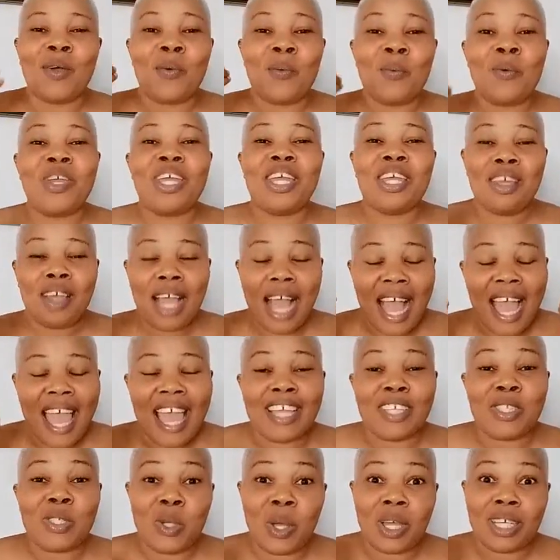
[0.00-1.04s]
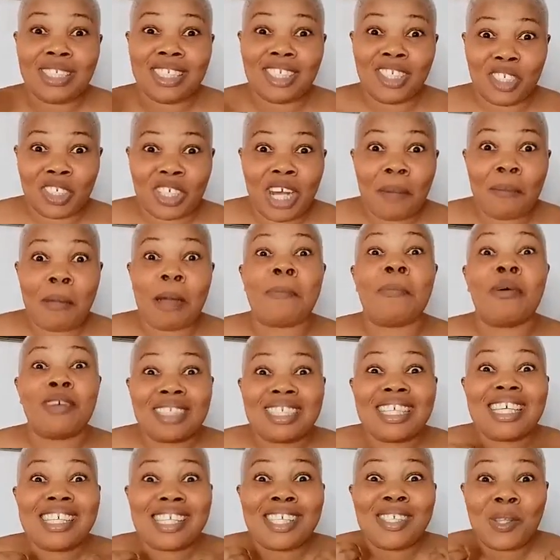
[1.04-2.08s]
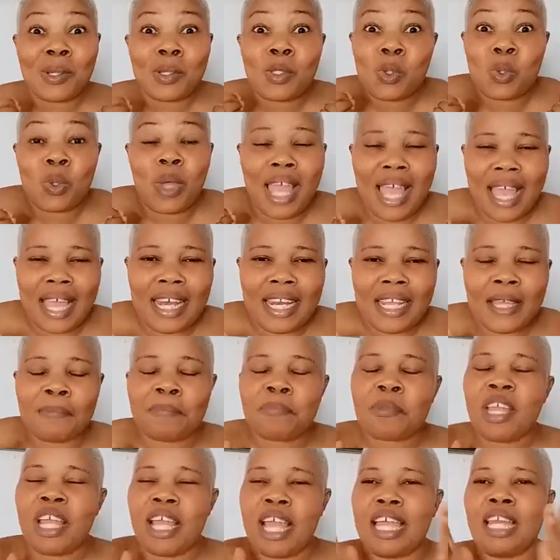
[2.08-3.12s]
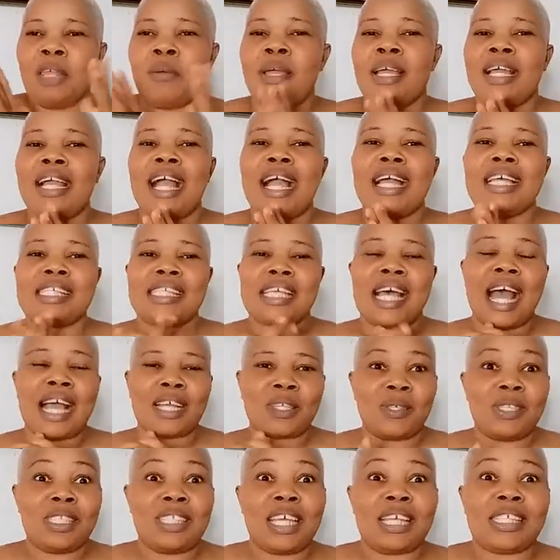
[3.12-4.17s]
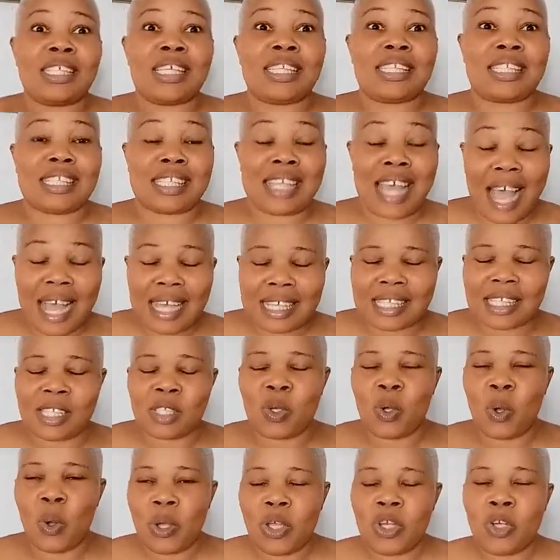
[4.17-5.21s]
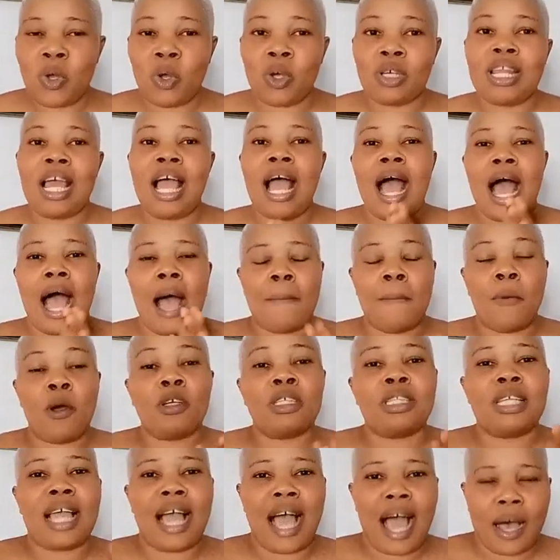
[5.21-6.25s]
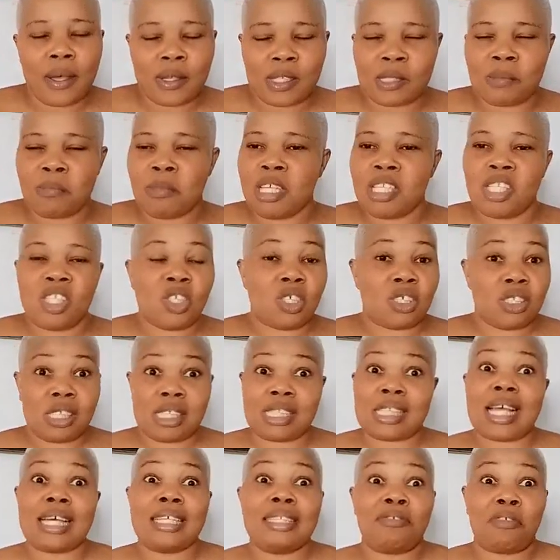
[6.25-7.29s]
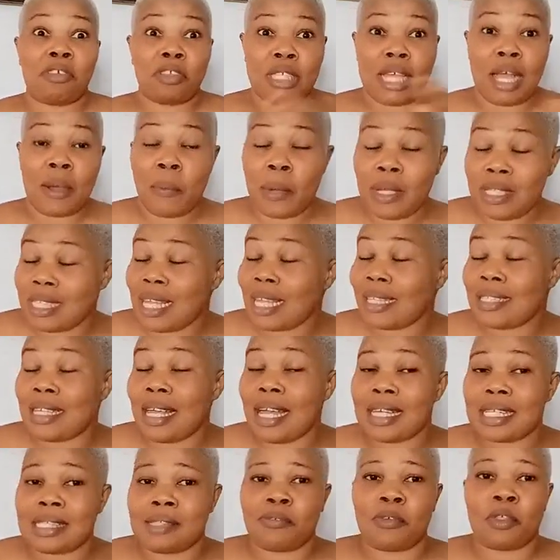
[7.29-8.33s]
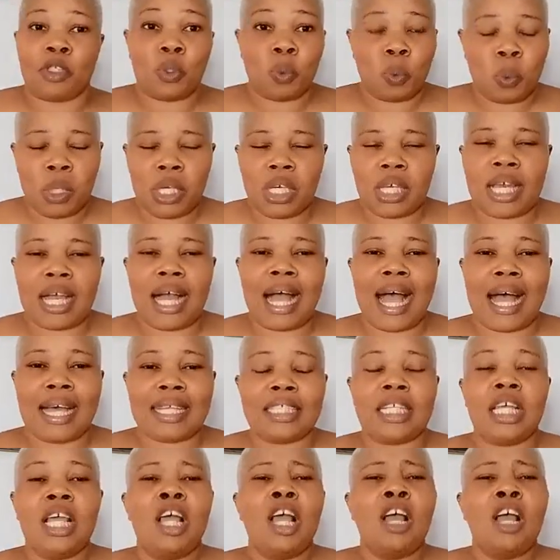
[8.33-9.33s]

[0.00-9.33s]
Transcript: we enjoyed the drama, but is it not too early? Anyway guys, actually there's a tax going on among the housemates, you understand, for their wager tax for the week. And